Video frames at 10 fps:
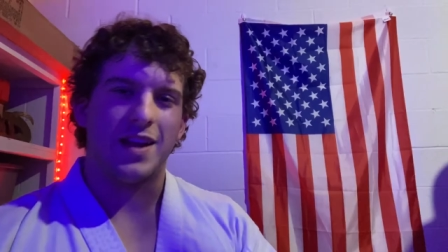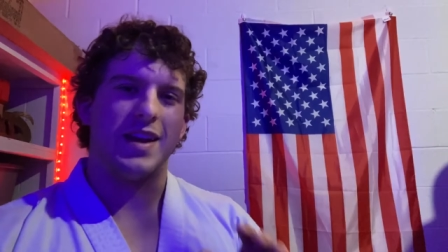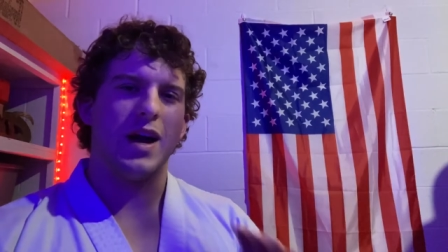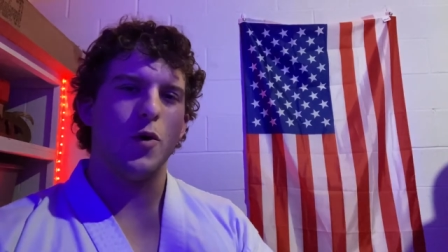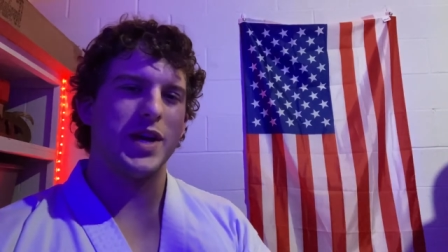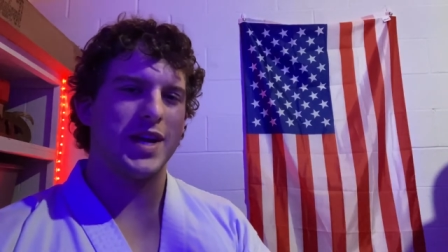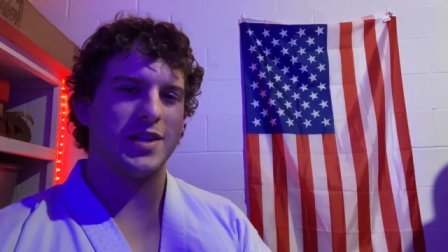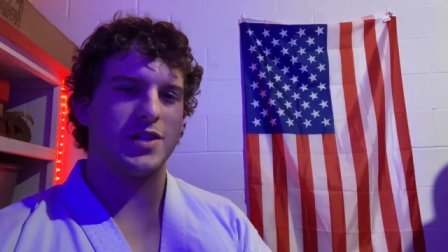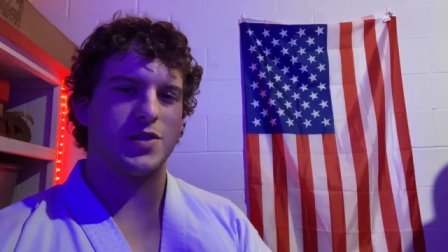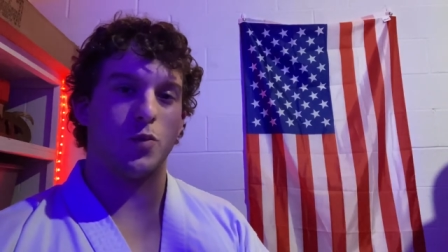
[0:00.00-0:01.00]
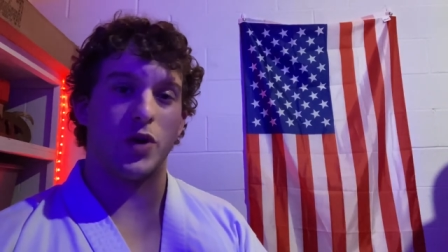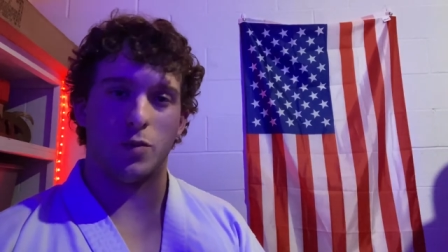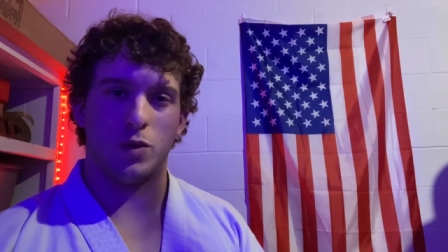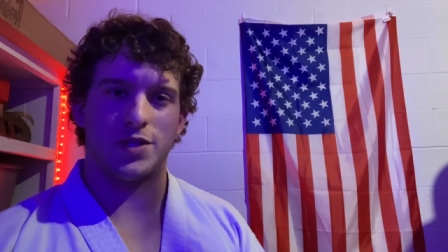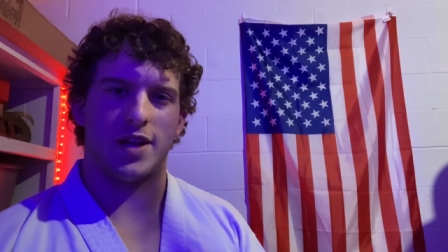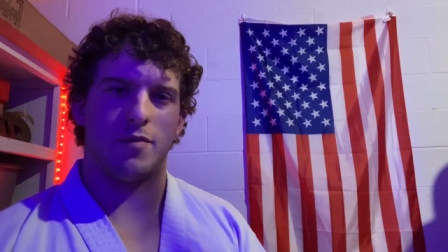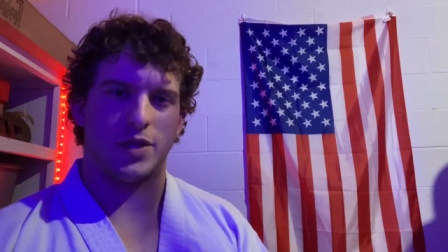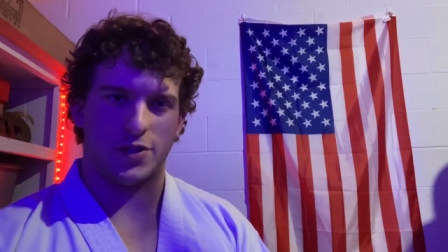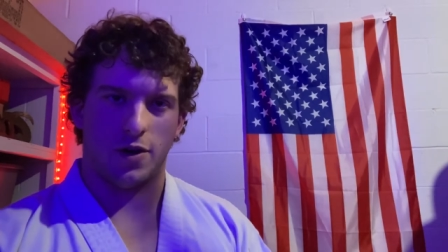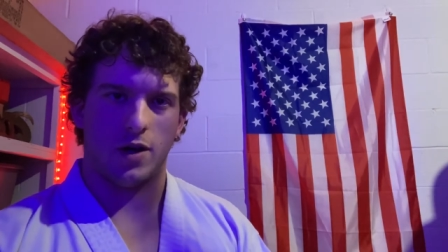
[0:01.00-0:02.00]
Now we get into some weird ones that I've
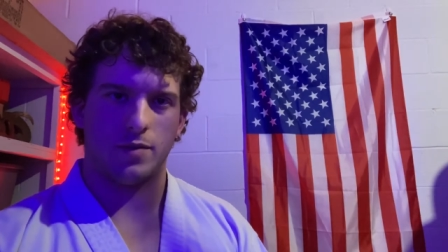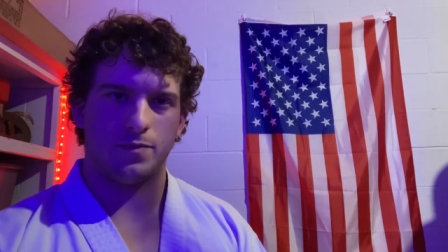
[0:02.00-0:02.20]
been taught.